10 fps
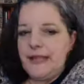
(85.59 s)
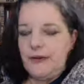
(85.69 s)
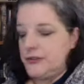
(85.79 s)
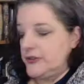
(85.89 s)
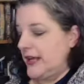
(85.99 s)

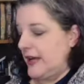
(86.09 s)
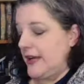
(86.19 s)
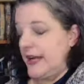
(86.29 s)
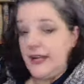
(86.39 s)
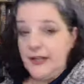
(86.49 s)
it turned out,
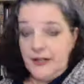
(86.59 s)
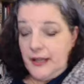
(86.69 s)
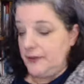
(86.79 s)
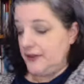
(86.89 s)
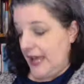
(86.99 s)
and
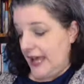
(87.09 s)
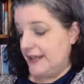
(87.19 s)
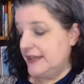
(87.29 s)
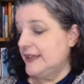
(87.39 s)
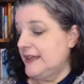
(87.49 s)
I'm
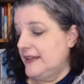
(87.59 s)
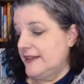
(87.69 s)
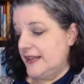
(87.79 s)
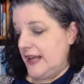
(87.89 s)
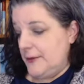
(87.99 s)
glad
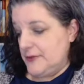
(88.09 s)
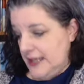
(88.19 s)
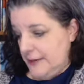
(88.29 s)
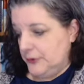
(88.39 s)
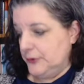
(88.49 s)
that I was
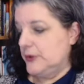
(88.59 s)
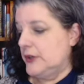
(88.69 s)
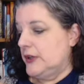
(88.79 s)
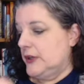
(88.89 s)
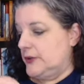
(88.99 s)
able
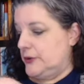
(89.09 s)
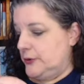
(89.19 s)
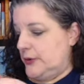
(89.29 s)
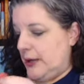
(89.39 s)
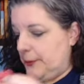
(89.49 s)

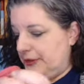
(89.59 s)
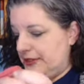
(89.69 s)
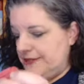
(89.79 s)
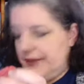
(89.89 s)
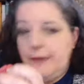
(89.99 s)
to help
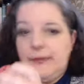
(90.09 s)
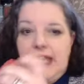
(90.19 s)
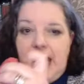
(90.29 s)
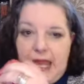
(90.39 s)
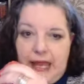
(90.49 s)
this family
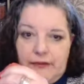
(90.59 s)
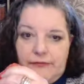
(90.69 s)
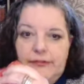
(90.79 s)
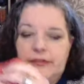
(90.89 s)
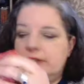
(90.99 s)

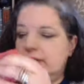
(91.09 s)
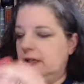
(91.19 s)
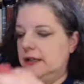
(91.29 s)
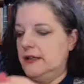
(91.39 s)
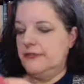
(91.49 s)
have
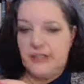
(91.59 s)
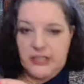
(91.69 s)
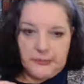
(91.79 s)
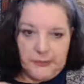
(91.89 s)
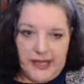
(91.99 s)
a
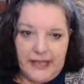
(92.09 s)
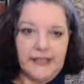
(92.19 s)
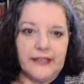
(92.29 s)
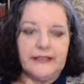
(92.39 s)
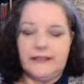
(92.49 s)
finished
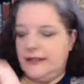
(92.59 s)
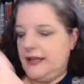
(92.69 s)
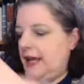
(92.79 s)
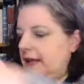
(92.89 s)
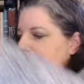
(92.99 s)
blanket that